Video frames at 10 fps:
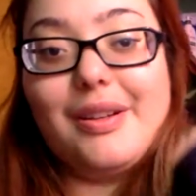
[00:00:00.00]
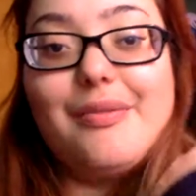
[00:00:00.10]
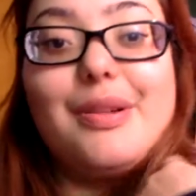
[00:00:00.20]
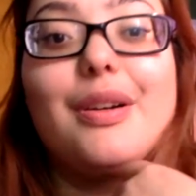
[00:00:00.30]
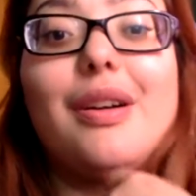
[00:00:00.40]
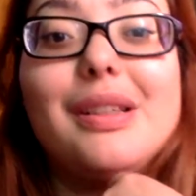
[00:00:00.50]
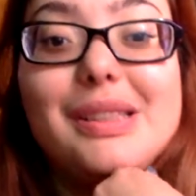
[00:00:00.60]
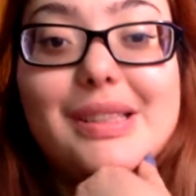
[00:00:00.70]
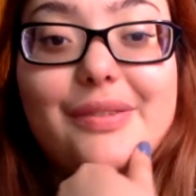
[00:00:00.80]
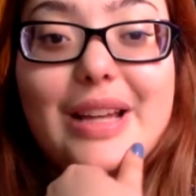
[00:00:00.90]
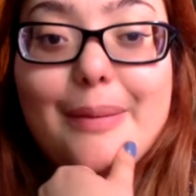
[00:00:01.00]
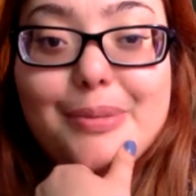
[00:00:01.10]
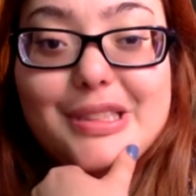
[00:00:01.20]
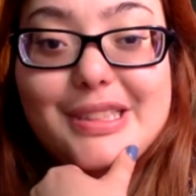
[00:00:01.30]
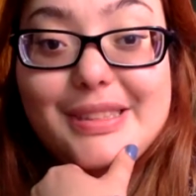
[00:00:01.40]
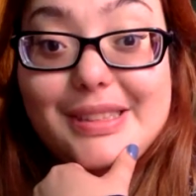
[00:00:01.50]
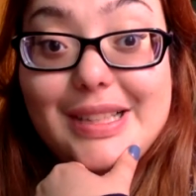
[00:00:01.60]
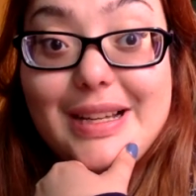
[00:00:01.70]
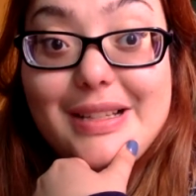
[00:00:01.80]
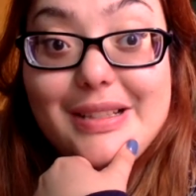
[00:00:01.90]
Regardless if that person
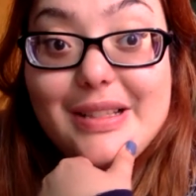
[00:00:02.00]
says,